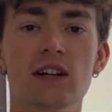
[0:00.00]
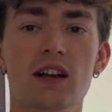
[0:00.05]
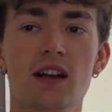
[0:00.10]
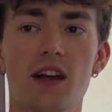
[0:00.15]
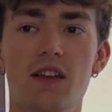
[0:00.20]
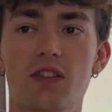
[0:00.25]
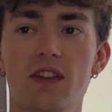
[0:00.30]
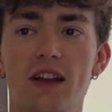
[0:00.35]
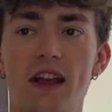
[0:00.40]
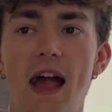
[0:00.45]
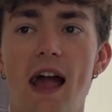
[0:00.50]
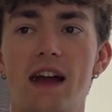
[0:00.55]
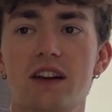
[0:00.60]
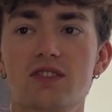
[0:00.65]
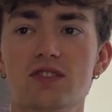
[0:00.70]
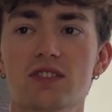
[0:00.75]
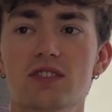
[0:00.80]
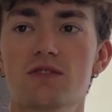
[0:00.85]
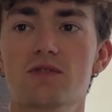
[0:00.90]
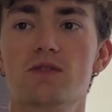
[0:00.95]
and like
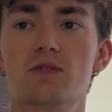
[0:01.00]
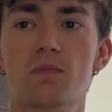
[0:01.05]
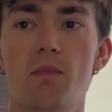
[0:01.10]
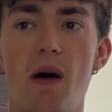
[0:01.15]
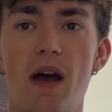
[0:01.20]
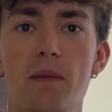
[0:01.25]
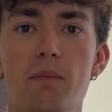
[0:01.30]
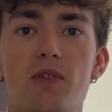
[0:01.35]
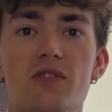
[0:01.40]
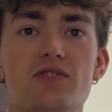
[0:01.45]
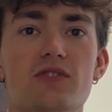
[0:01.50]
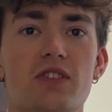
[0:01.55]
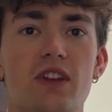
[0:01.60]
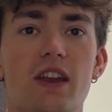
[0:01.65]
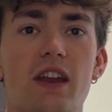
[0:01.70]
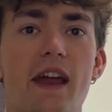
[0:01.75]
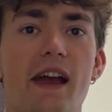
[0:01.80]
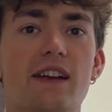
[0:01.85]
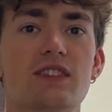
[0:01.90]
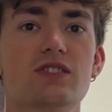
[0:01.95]
actually use my muscle
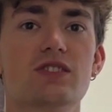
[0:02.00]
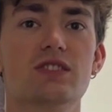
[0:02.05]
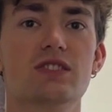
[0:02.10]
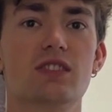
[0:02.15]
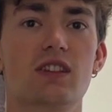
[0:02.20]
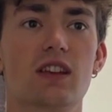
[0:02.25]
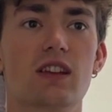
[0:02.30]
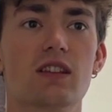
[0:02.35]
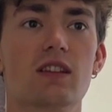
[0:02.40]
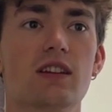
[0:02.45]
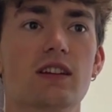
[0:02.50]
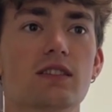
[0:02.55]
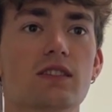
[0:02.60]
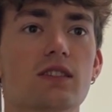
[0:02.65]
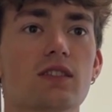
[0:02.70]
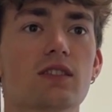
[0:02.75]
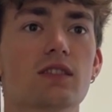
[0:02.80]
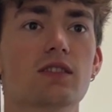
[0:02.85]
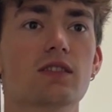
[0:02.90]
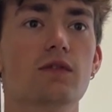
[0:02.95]
connection to get like
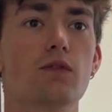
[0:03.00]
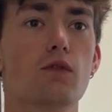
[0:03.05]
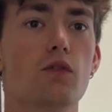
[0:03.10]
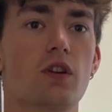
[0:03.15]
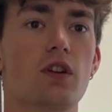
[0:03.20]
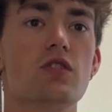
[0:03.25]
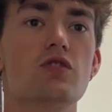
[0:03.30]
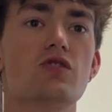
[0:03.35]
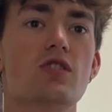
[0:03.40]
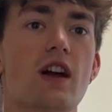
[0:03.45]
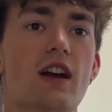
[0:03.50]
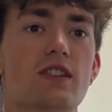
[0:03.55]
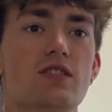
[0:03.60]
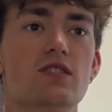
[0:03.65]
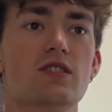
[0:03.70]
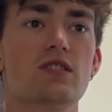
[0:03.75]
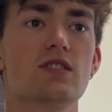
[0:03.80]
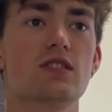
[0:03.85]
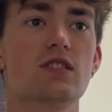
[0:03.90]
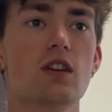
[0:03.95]
the full
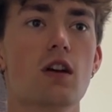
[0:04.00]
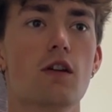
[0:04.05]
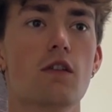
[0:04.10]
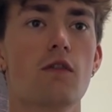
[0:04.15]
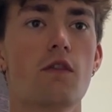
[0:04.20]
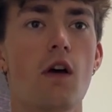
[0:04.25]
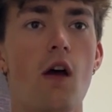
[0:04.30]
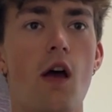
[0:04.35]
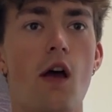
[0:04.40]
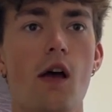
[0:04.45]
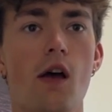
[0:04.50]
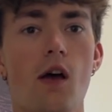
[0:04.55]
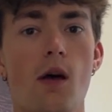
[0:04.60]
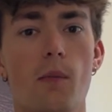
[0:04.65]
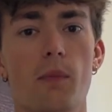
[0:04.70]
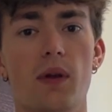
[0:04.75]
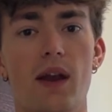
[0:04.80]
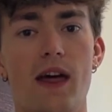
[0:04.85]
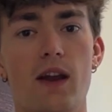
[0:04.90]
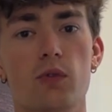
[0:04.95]
contraction stuff.
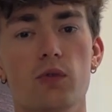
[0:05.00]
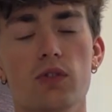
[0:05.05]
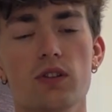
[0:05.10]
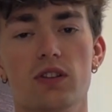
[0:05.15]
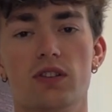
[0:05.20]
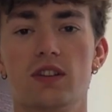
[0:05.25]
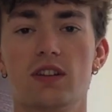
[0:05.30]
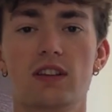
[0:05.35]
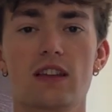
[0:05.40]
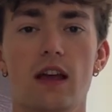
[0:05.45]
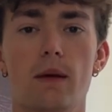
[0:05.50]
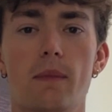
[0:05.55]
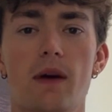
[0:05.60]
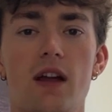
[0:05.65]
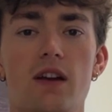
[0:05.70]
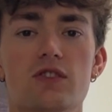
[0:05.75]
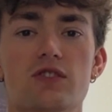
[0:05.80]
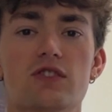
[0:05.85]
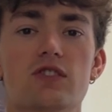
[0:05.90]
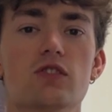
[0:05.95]
But I don't really think that
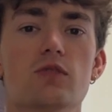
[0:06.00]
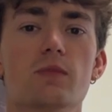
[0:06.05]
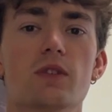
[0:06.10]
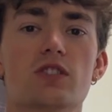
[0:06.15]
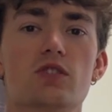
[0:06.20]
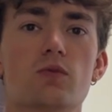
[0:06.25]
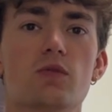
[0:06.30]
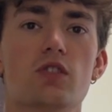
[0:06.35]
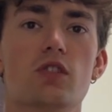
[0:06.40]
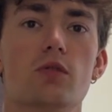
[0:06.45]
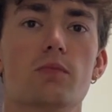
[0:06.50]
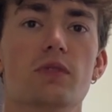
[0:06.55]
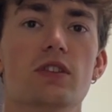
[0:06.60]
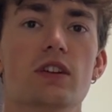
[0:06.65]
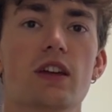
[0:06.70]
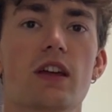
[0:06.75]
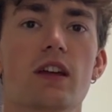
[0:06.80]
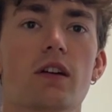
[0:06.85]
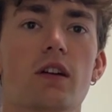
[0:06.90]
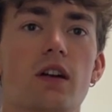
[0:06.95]
matters too much when you're a
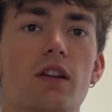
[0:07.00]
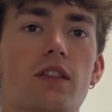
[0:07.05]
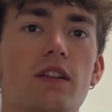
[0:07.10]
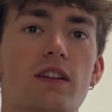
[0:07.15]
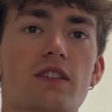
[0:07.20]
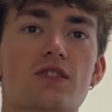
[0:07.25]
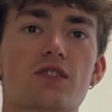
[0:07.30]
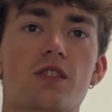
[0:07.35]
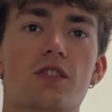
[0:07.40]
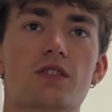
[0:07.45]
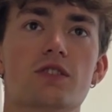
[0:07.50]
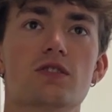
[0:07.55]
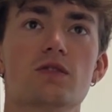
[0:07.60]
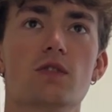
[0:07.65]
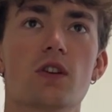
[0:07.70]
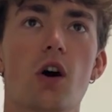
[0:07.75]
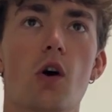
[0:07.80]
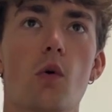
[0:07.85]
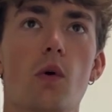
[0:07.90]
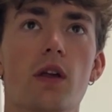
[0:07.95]
beginner. I think as long as you
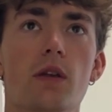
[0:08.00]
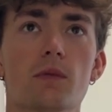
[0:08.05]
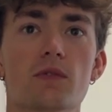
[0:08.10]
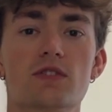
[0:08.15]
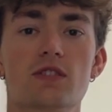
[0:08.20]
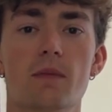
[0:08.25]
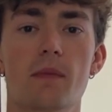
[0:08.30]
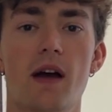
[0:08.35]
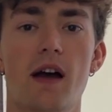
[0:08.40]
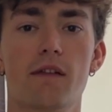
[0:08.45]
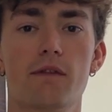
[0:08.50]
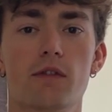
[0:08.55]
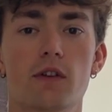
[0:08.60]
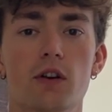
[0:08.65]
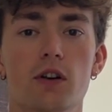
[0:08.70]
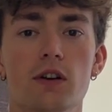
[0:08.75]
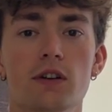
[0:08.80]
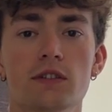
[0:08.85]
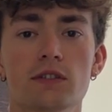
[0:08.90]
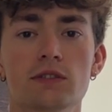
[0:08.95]
go in with some
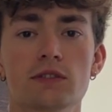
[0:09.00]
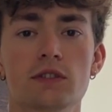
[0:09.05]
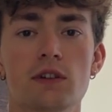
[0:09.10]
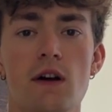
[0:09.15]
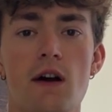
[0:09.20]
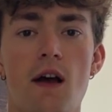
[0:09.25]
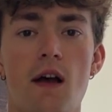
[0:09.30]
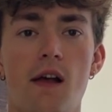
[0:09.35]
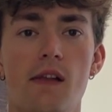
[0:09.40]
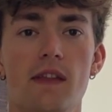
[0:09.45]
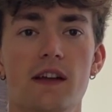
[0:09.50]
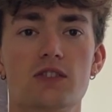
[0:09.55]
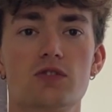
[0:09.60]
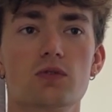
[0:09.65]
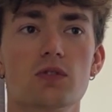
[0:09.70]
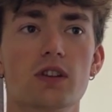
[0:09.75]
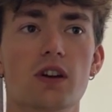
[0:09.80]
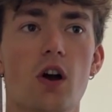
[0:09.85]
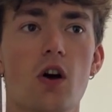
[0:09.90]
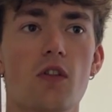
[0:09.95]
effort that's
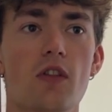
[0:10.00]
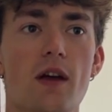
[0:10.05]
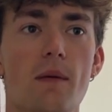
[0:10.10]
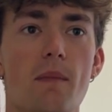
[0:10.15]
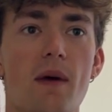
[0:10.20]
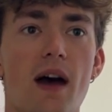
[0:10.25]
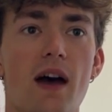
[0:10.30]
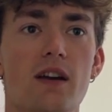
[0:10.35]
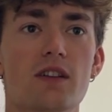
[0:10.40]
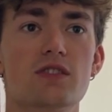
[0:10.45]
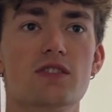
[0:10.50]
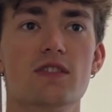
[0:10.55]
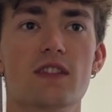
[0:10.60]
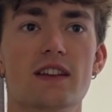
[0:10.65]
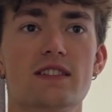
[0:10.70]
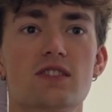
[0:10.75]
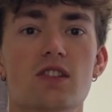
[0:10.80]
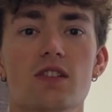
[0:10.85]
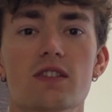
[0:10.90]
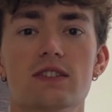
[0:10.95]
really all that matters and
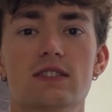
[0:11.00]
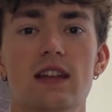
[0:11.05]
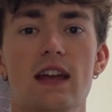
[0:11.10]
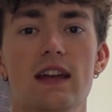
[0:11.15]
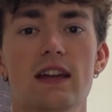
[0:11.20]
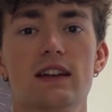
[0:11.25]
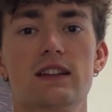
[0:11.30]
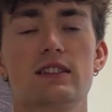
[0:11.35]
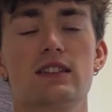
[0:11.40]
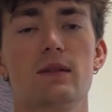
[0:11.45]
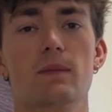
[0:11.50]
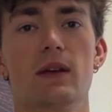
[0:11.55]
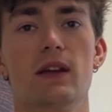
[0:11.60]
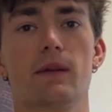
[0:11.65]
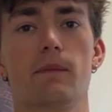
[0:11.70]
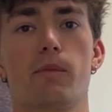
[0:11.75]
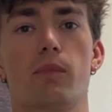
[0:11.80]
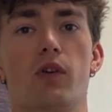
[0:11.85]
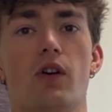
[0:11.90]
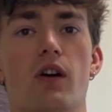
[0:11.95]
that's all it takes to
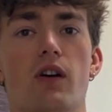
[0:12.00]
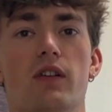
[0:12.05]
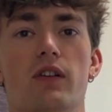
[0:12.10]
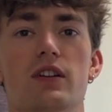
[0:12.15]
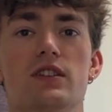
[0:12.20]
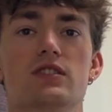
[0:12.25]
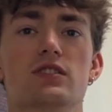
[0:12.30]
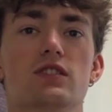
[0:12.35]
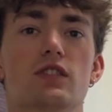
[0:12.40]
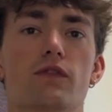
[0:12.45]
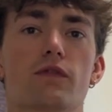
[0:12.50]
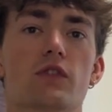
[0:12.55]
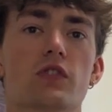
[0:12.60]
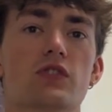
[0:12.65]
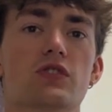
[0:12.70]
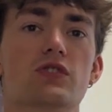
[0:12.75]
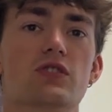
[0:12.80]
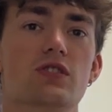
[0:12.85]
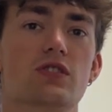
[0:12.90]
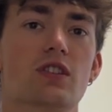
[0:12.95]
make progress in your
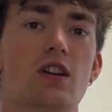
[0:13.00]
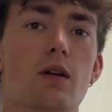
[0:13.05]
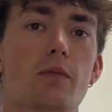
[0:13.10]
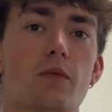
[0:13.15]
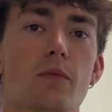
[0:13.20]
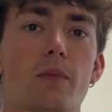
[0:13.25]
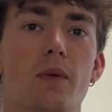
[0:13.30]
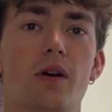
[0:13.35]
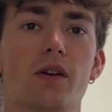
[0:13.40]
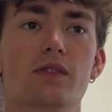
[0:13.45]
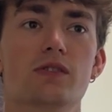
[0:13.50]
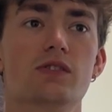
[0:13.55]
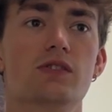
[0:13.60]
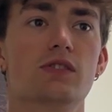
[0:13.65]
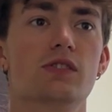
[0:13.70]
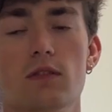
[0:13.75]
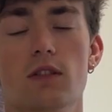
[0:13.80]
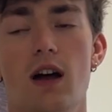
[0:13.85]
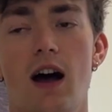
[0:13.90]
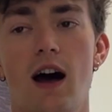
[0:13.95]
first just couple
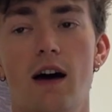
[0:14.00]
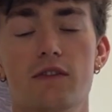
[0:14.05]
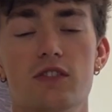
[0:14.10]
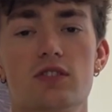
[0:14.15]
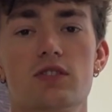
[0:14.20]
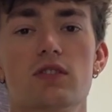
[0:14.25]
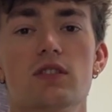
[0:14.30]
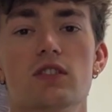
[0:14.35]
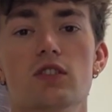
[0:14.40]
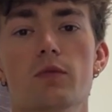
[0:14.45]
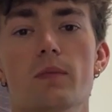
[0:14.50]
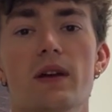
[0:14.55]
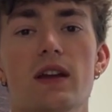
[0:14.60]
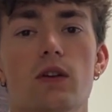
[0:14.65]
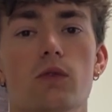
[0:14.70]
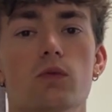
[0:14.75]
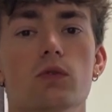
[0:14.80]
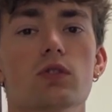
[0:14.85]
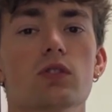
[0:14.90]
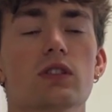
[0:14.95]
months. Obviously, you'll make
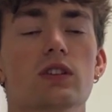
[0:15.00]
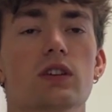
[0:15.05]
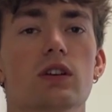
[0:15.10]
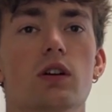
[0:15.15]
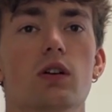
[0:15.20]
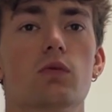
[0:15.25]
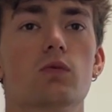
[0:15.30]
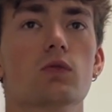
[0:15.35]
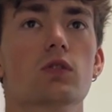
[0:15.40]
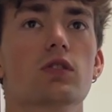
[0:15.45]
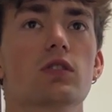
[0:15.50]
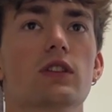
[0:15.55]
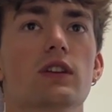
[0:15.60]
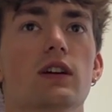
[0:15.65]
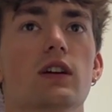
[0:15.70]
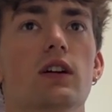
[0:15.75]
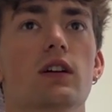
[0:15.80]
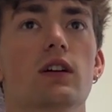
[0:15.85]
really, really